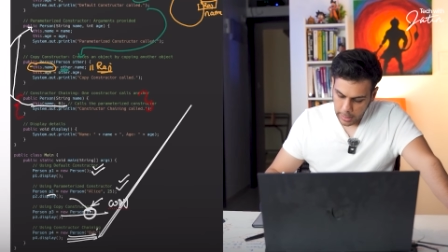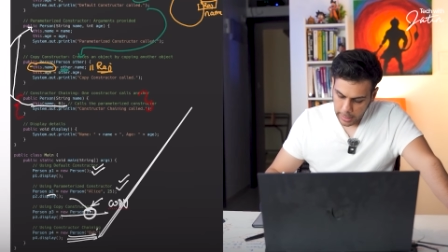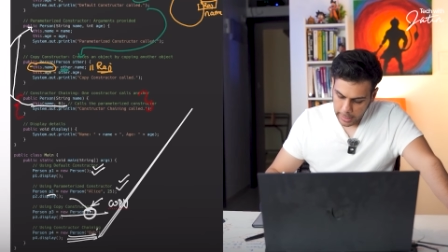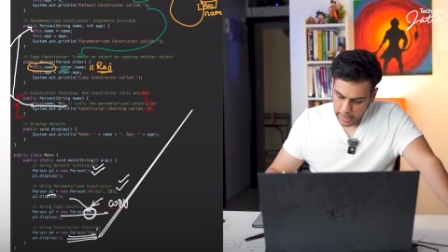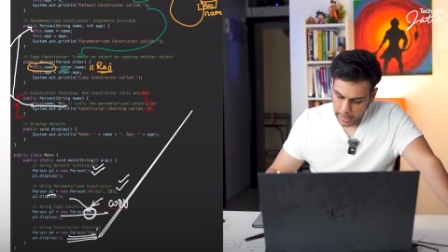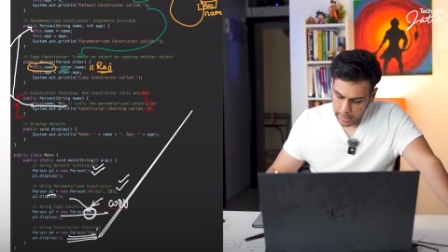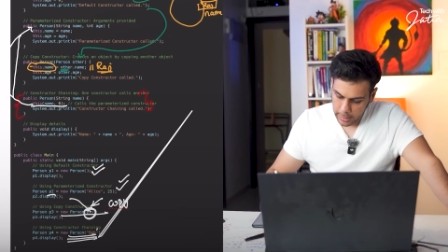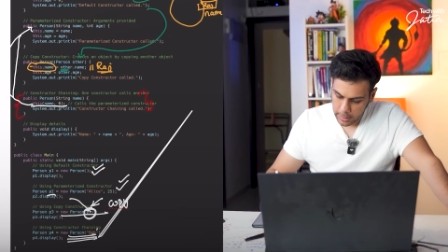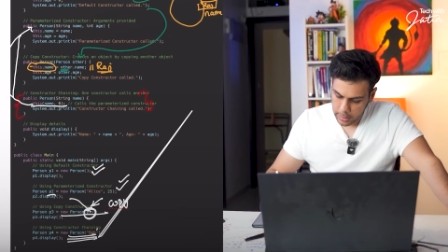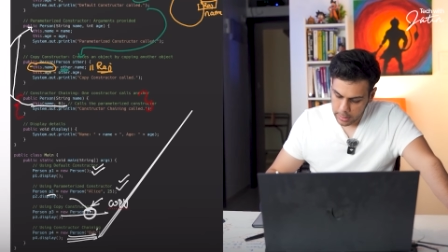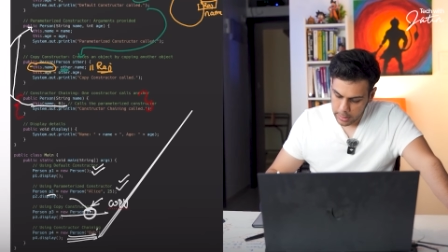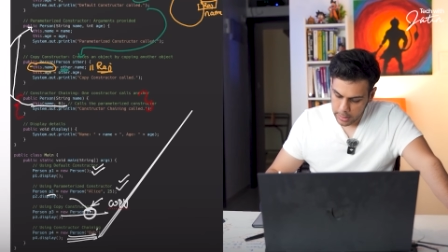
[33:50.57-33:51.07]

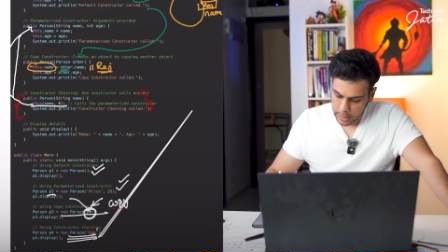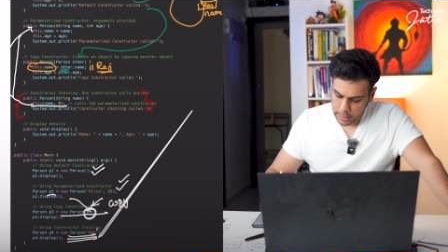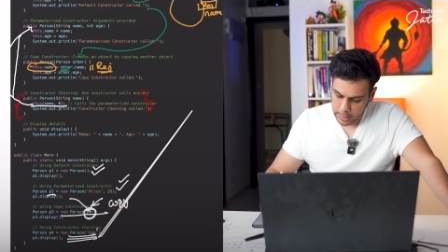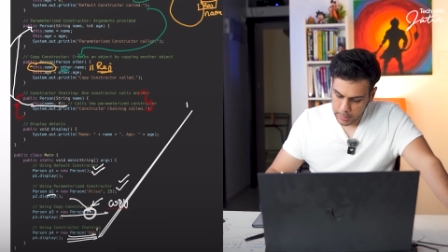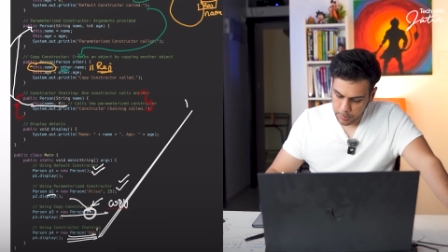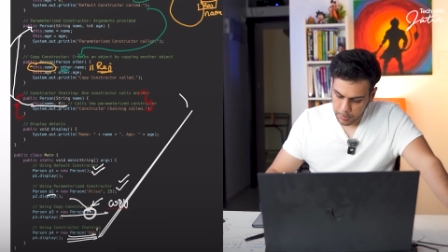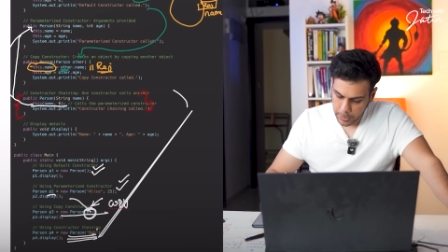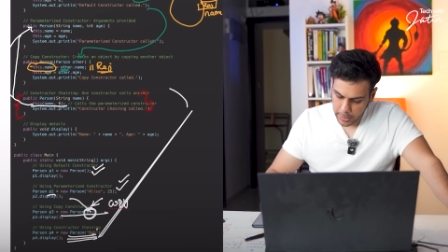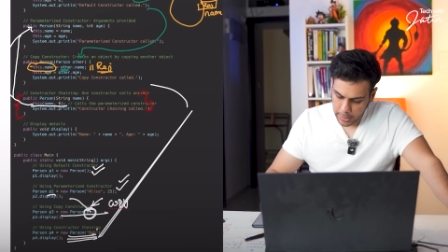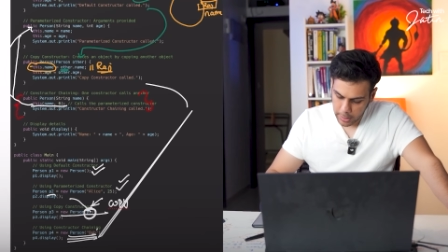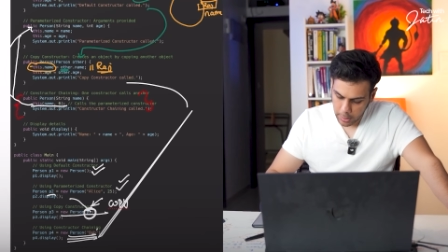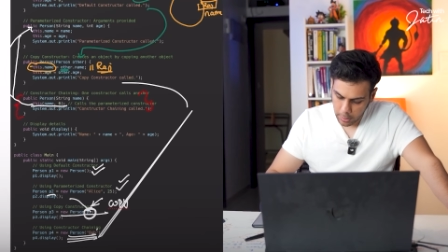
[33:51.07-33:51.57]
And this
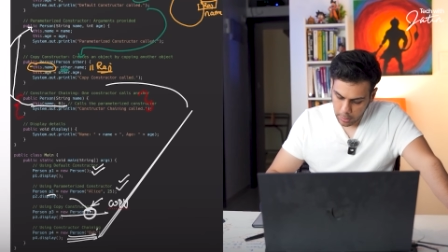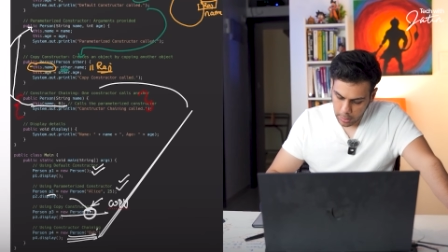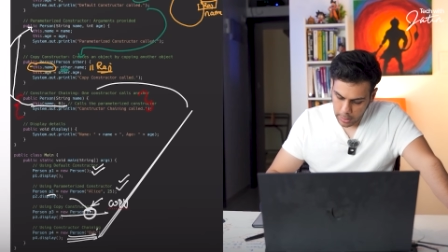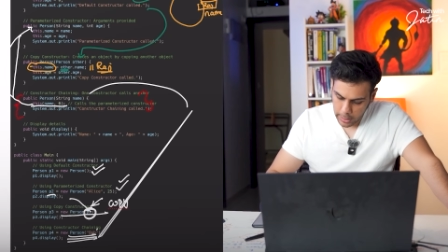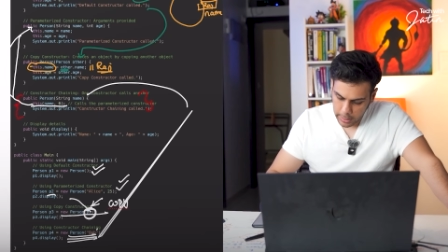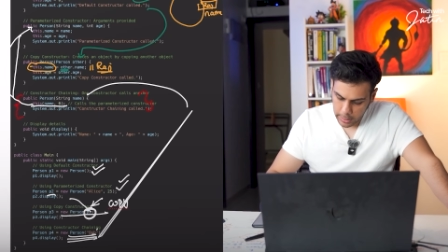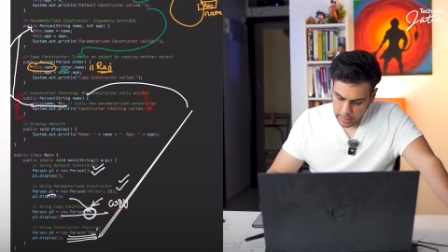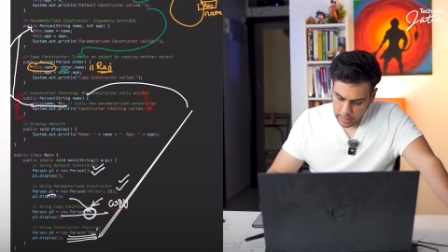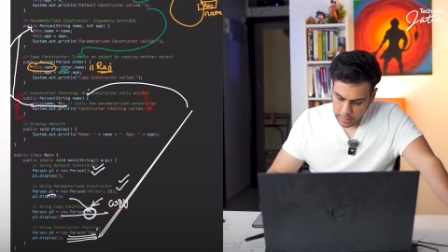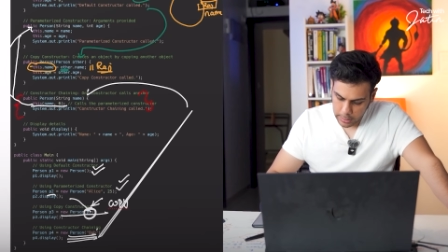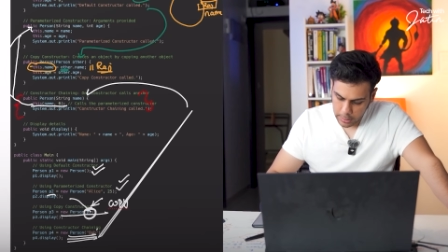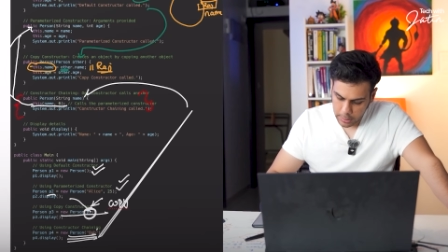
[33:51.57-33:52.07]

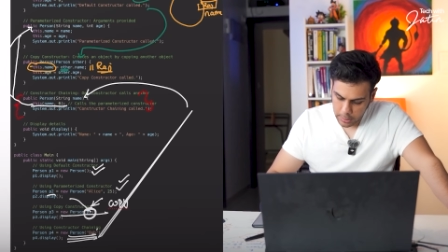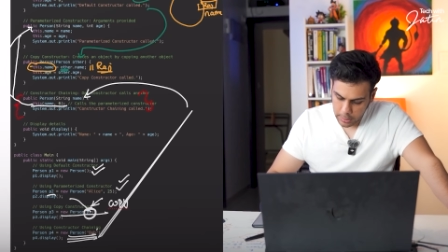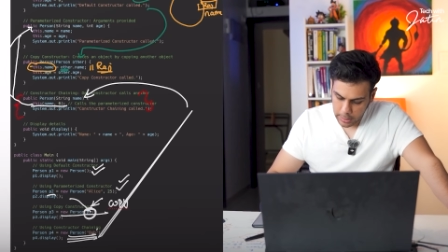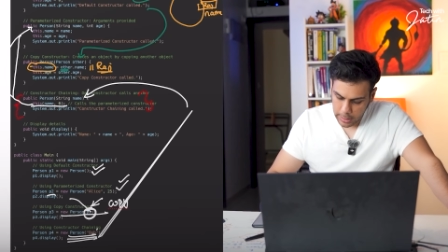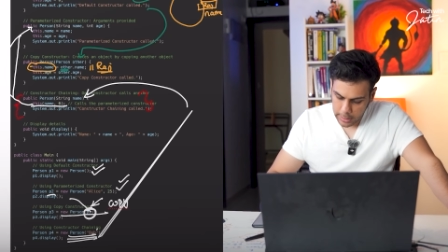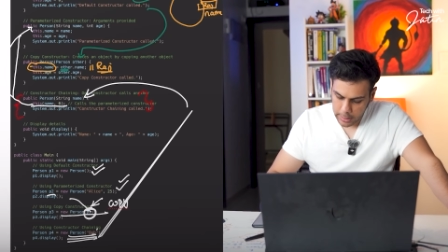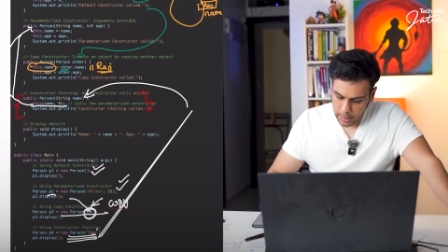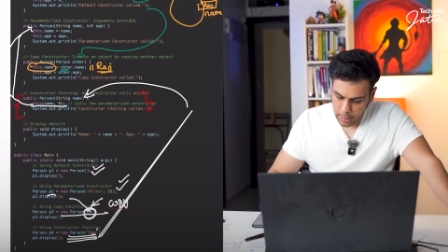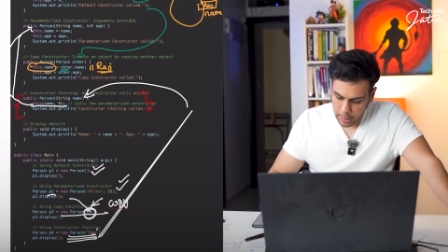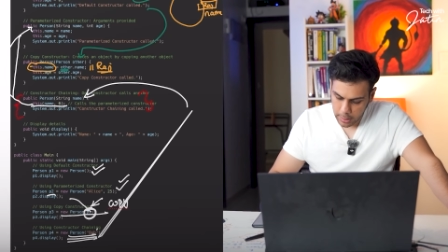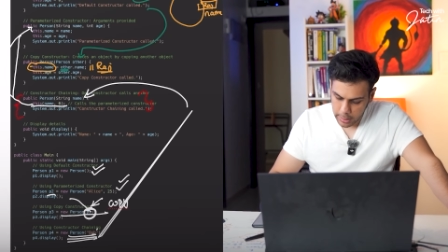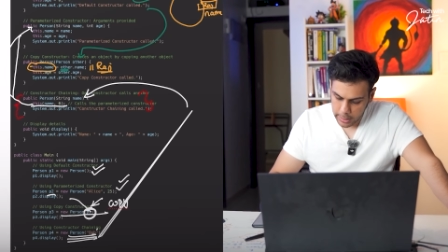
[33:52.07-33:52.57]
particular
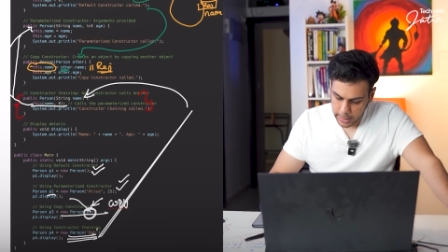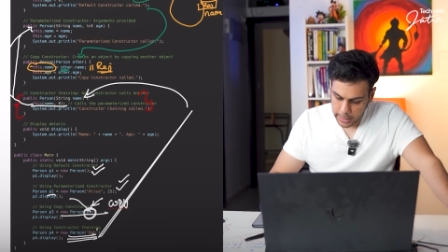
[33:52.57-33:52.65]
constructor